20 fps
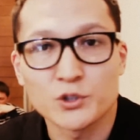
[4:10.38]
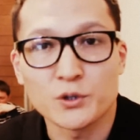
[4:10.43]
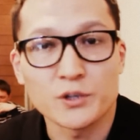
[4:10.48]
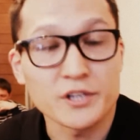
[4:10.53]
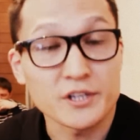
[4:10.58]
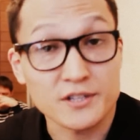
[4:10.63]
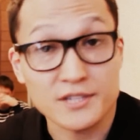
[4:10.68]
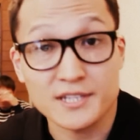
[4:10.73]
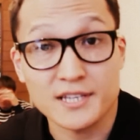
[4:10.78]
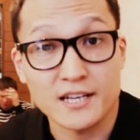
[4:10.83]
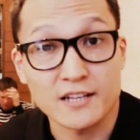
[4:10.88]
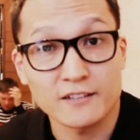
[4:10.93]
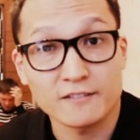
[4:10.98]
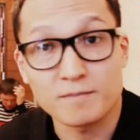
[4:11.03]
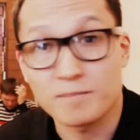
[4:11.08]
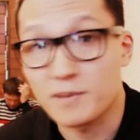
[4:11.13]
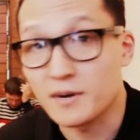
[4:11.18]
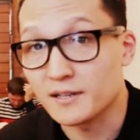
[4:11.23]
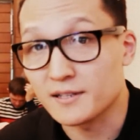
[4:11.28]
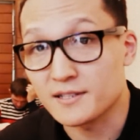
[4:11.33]
do it yourself,
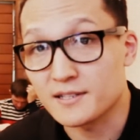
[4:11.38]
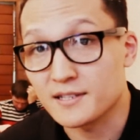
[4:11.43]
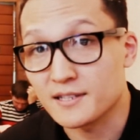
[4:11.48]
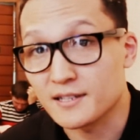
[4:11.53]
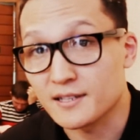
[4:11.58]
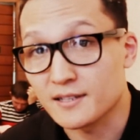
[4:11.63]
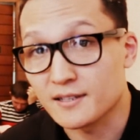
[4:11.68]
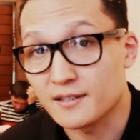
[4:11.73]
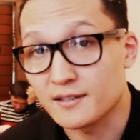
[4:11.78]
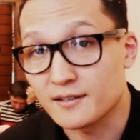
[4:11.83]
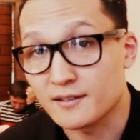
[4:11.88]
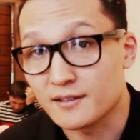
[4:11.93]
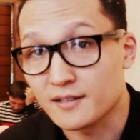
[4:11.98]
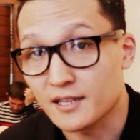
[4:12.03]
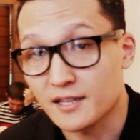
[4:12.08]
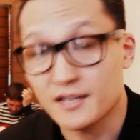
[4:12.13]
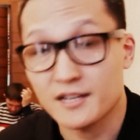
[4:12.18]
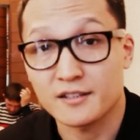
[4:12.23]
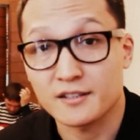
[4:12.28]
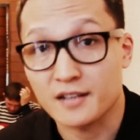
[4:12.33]
but in
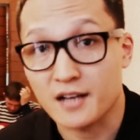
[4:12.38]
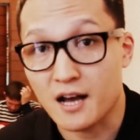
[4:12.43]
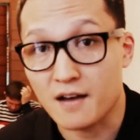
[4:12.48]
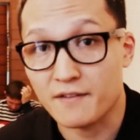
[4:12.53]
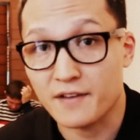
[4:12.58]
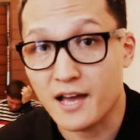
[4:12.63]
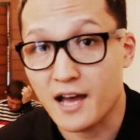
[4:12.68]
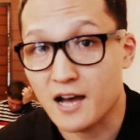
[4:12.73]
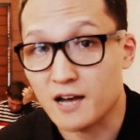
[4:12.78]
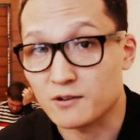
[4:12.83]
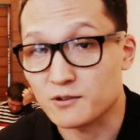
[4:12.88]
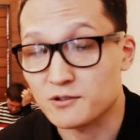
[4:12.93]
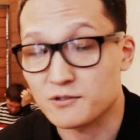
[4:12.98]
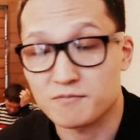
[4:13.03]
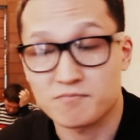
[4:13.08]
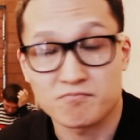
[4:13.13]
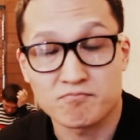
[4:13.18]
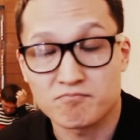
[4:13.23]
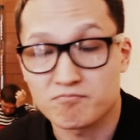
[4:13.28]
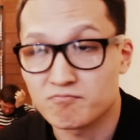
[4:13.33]
here, in the coffee
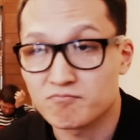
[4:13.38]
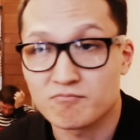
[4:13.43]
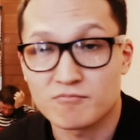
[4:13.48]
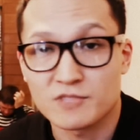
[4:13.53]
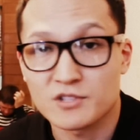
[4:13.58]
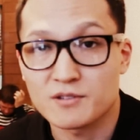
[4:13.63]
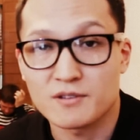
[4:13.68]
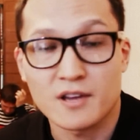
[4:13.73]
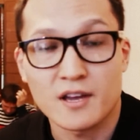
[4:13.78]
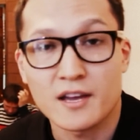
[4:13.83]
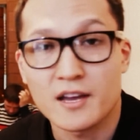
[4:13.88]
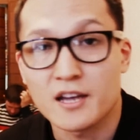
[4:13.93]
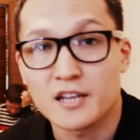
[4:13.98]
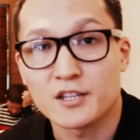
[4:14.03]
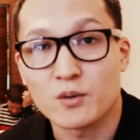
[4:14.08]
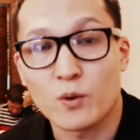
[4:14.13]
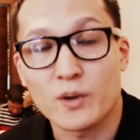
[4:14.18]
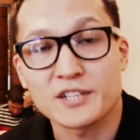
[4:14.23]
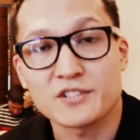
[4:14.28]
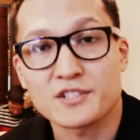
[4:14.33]
house,
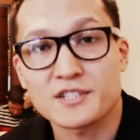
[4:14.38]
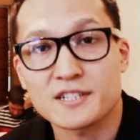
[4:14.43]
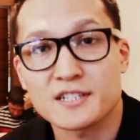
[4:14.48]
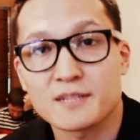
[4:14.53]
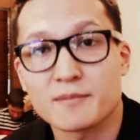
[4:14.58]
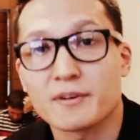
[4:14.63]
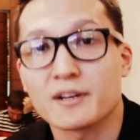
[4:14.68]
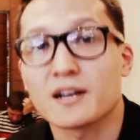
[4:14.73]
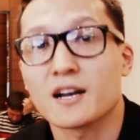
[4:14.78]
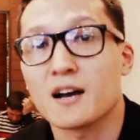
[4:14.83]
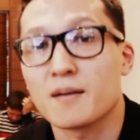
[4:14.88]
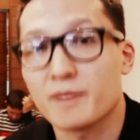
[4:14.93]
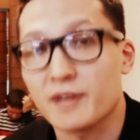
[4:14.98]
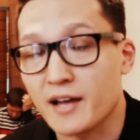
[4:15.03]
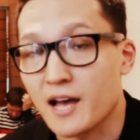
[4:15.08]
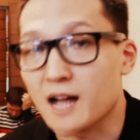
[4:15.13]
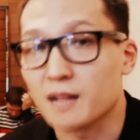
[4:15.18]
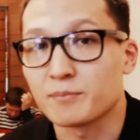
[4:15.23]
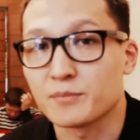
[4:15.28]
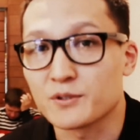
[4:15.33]
the waitress can come
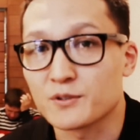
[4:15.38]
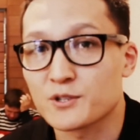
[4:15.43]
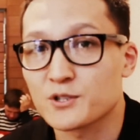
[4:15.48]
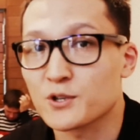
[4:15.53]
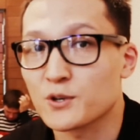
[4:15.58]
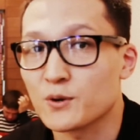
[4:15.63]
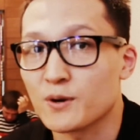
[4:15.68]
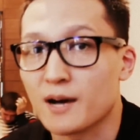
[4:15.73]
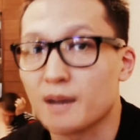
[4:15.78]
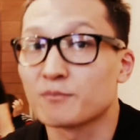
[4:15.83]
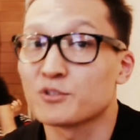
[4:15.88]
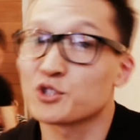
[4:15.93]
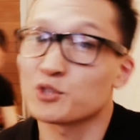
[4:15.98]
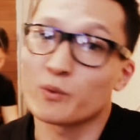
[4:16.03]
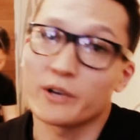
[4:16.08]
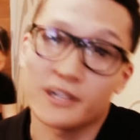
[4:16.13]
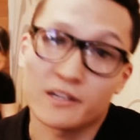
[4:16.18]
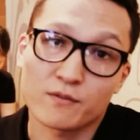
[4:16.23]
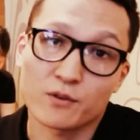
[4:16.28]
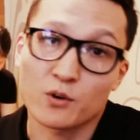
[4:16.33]
and help you. So I'm
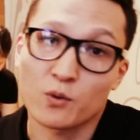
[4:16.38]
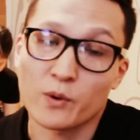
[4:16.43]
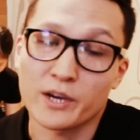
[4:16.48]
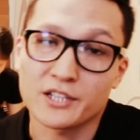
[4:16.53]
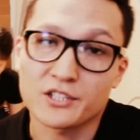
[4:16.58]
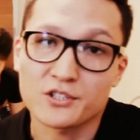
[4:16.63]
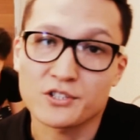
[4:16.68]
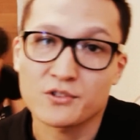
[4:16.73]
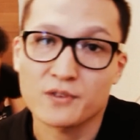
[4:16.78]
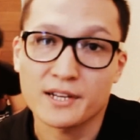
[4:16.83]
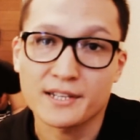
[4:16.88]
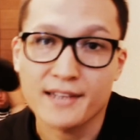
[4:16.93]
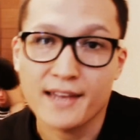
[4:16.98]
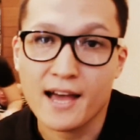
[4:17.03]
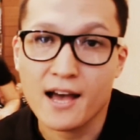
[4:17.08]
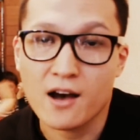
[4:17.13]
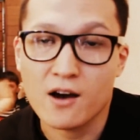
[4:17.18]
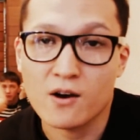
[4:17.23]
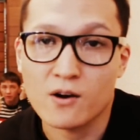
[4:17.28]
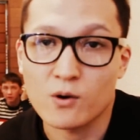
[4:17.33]
just waiting for a waitress right
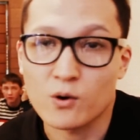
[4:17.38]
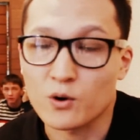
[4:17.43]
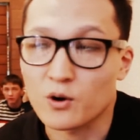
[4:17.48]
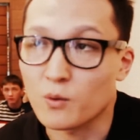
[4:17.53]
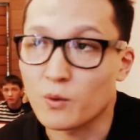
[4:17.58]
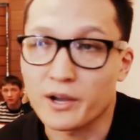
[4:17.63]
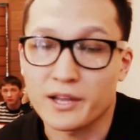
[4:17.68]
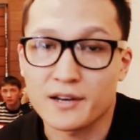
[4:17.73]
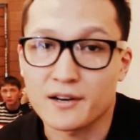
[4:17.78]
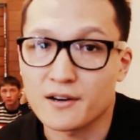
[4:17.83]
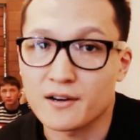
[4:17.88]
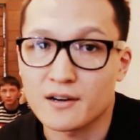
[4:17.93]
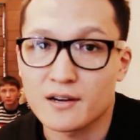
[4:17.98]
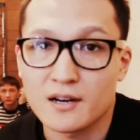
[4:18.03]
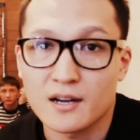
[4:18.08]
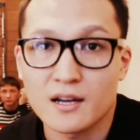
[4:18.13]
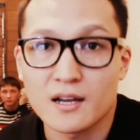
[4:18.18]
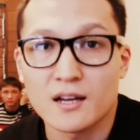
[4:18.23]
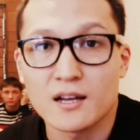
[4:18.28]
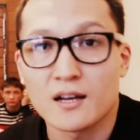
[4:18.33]
now, or a waiter,
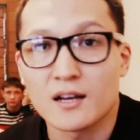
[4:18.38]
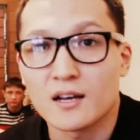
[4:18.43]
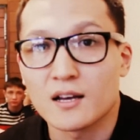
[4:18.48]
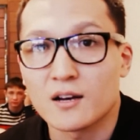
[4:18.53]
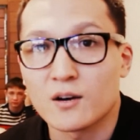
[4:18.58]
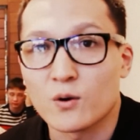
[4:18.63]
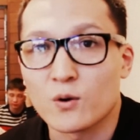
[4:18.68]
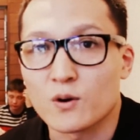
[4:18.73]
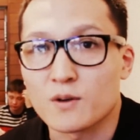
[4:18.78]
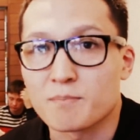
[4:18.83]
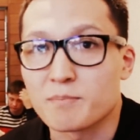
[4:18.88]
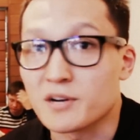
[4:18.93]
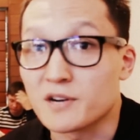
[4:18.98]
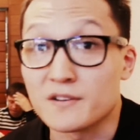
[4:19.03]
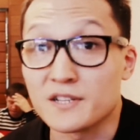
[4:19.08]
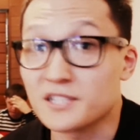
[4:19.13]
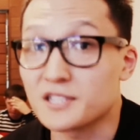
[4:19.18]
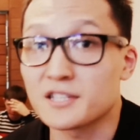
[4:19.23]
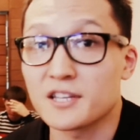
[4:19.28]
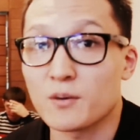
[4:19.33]
or
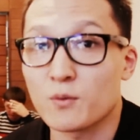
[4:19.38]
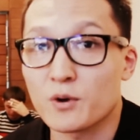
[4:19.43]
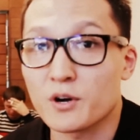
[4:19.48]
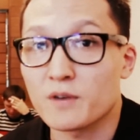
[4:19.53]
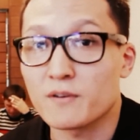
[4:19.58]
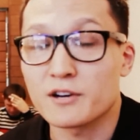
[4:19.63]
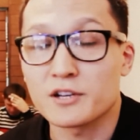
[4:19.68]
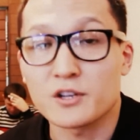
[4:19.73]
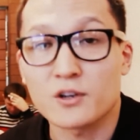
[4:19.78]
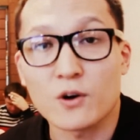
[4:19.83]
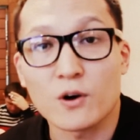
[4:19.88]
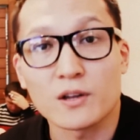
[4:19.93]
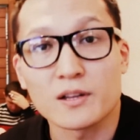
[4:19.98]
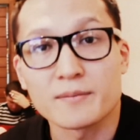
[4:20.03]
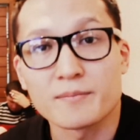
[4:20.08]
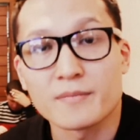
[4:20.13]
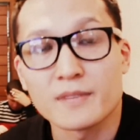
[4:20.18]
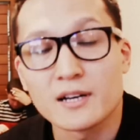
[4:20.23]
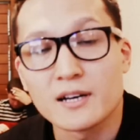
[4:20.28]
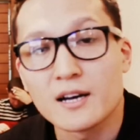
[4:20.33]
barista, whatever you call
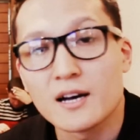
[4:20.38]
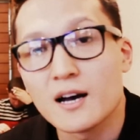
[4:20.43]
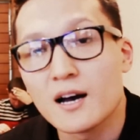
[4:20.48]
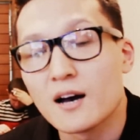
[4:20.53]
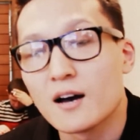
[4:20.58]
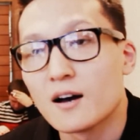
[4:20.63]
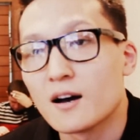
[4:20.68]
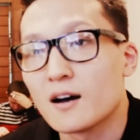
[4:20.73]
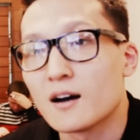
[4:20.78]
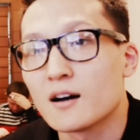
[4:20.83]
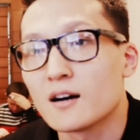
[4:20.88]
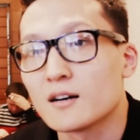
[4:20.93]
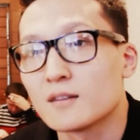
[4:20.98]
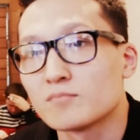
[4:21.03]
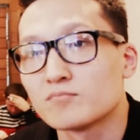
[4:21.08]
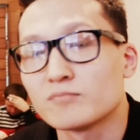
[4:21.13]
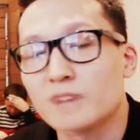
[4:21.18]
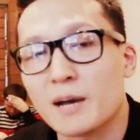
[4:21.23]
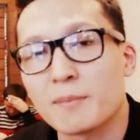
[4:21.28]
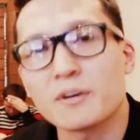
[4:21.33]
them.
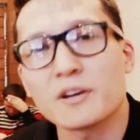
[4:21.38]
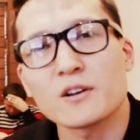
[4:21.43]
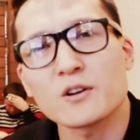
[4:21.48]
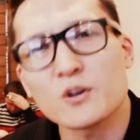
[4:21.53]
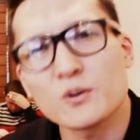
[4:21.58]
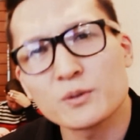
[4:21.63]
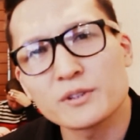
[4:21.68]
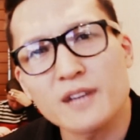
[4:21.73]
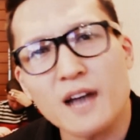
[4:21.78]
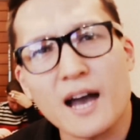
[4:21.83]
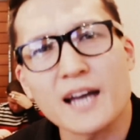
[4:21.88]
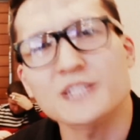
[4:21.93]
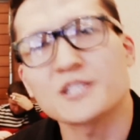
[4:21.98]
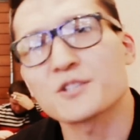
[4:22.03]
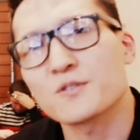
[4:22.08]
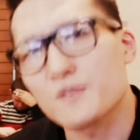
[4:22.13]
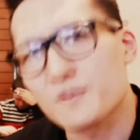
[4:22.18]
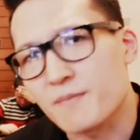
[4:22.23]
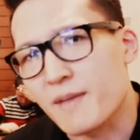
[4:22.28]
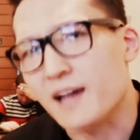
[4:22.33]
I'm gonna go with the
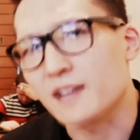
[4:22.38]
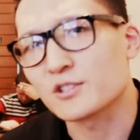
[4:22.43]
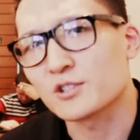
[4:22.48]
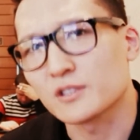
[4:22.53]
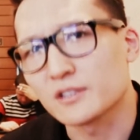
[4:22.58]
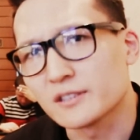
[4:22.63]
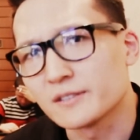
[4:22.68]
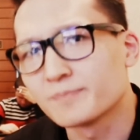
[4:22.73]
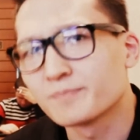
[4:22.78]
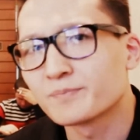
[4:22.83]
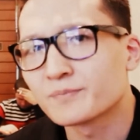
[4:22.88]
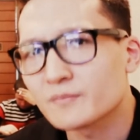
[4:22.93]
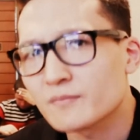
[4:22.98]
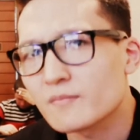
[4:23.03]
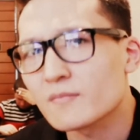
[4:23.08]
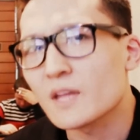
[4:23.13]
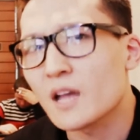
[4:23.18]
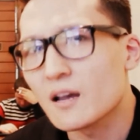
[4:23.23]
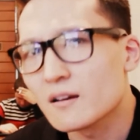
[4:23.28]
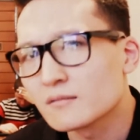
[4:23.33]
ice cream actually.
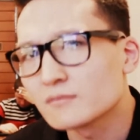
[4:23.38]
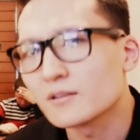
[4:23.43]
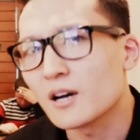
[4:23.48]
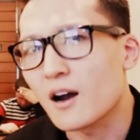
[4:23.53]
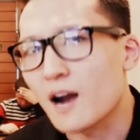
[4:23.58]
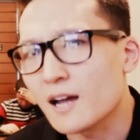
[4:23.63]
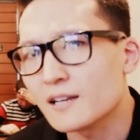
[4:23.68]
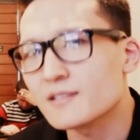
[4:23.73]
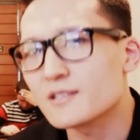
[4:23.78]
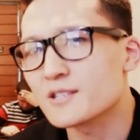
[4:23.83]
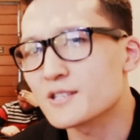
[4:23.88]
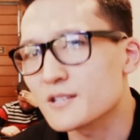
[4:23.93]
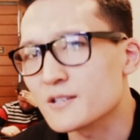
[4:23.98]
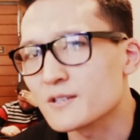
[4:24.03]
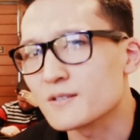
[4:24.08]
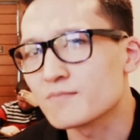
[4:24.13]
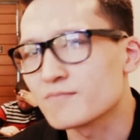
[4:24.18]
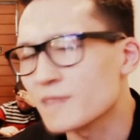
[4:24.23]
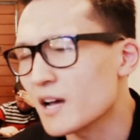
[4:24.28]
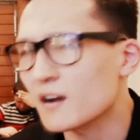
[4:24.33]
Alright,
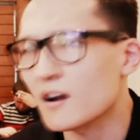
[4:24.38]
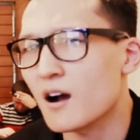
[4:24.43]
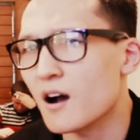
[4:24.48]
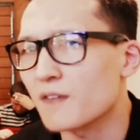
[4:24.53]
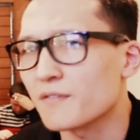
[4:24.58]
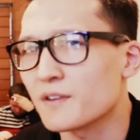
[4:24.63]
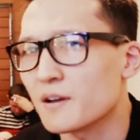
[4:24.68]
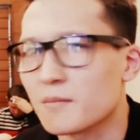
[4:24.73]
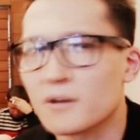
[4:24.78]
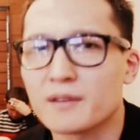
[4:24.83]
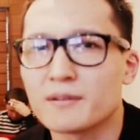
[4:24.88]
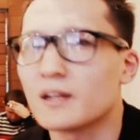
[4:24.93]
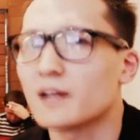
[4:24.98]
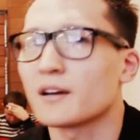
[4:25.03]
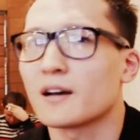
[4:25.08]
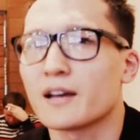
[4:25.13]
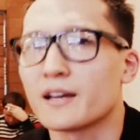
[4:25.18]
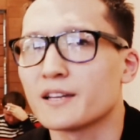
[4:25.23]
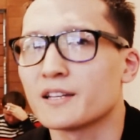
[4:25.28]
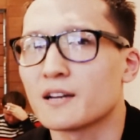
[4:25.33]
so not coffee,
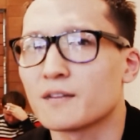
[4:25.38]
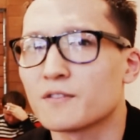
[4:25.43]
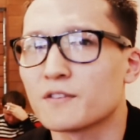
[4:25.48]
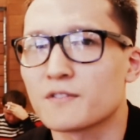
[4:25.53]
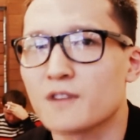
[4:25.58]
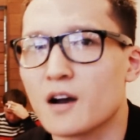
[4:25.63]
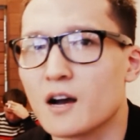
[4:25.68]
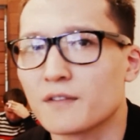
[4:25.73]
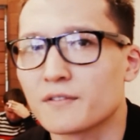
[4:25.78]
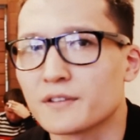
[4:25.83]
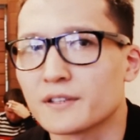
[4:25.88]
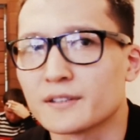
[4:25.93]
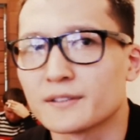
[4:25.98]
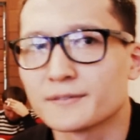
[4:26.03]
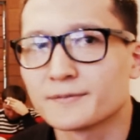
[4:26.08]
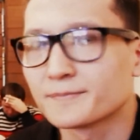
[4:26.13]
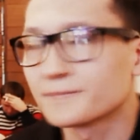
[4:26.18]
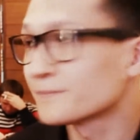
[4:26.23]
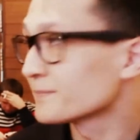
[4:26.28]
enough of coffee.